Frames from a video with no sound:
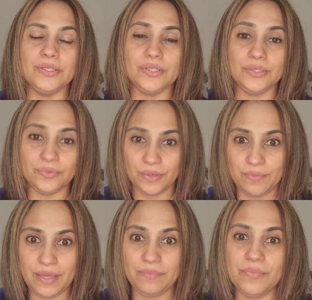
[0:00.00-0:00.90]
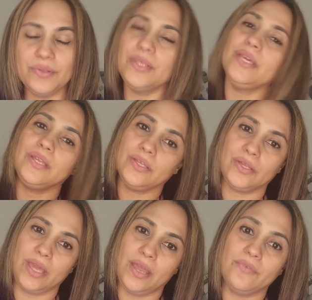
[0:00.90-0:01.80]
to remember that
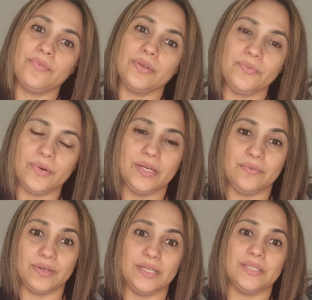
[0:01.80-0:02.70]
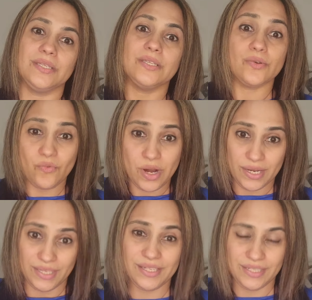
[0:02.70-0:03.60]
every one of us is a
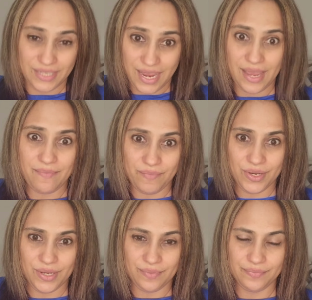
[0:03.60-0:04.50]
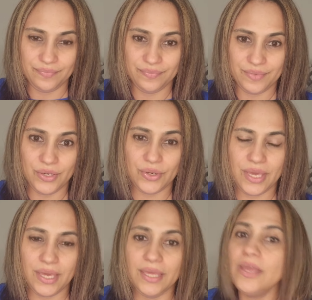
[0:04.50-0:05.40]
walking time bomb,
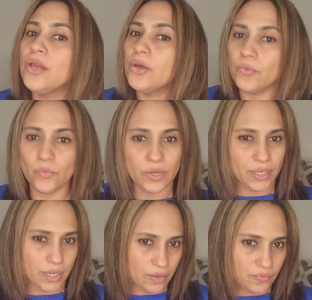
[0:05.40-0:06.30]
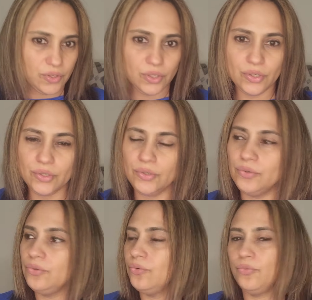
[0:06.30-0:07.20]
okay? We never
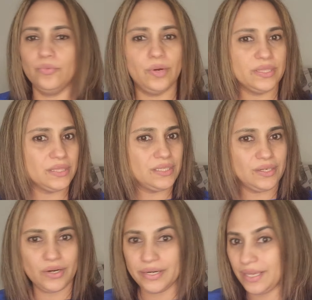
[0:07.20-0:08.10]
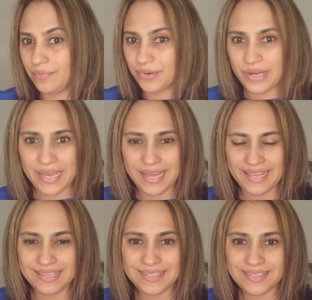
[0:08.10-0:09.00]
know what our neighbor
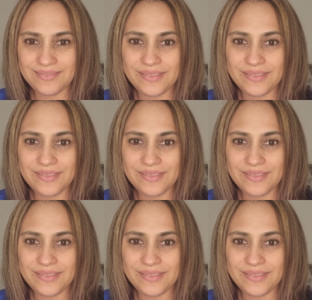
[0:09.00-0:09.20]
has.